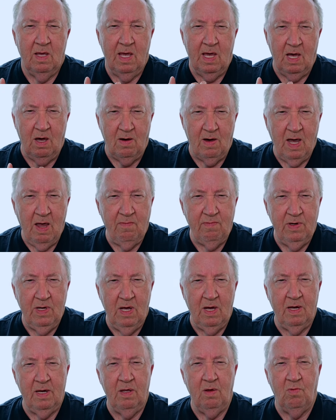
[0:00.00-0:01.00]
how I've
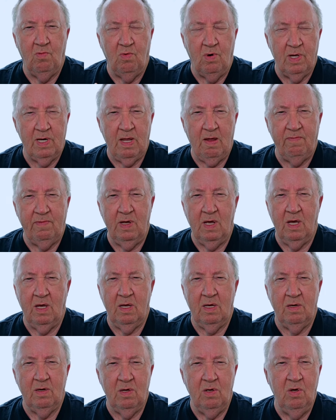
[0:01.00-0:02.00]
done it, what I've
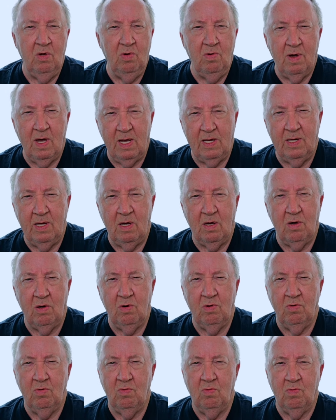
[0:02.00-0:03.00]
done, who I
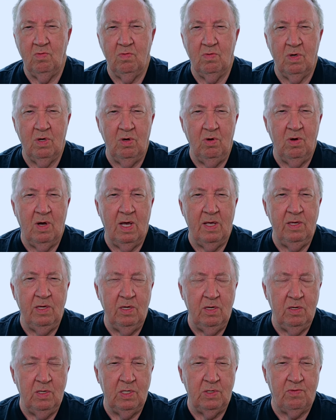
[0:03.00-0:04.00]
know, who I
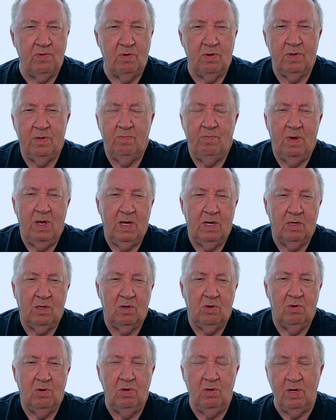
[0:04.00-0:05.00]
use for
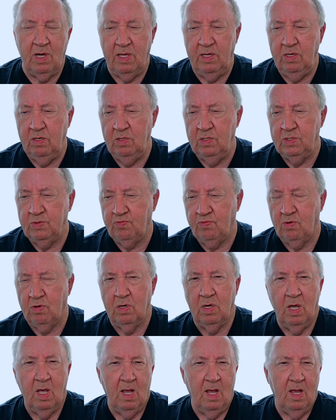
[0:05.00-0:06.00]
medical, who I use
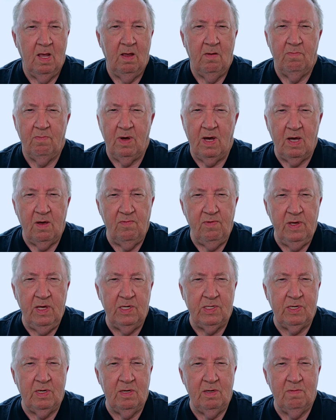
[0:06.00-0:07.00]
for my
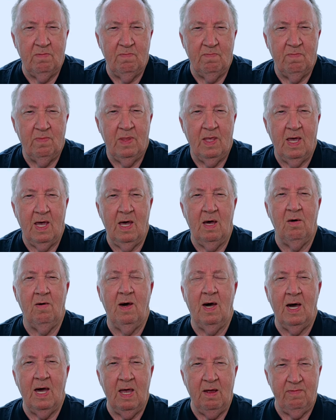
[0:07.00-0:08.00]
visa,
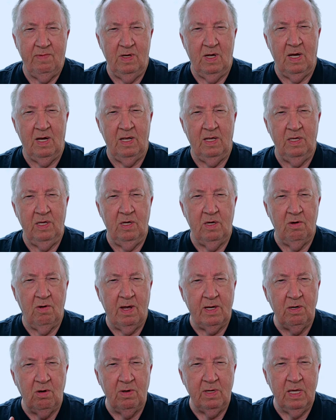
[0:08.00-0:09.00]
how I've done it. You know,
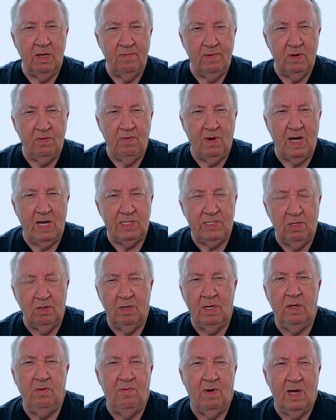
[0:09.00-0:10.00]
I don't give advice. The
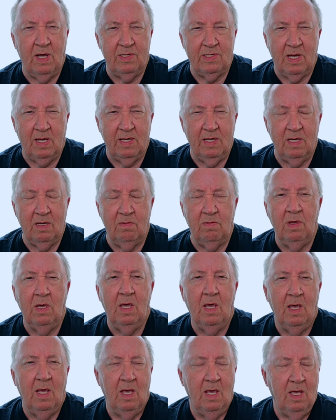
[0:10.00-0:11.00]
only advice I give
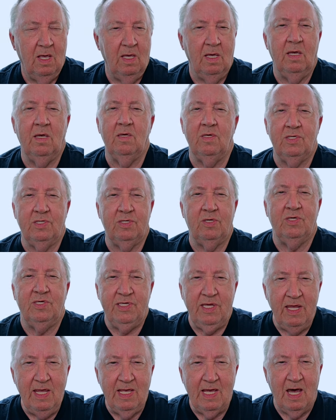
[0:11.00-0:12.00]
is to
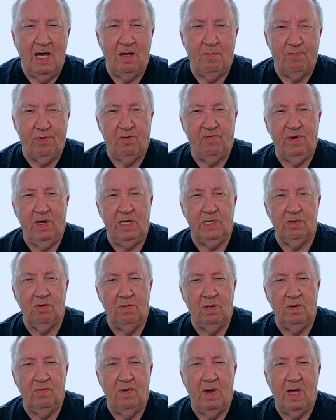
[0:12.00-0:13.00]
seek out
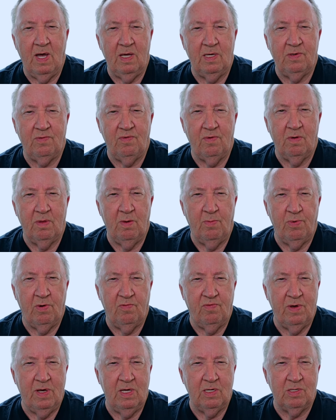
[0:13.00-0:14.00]
professional advice from the
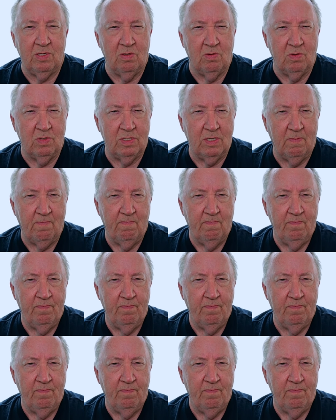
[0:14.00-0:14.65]
professionals.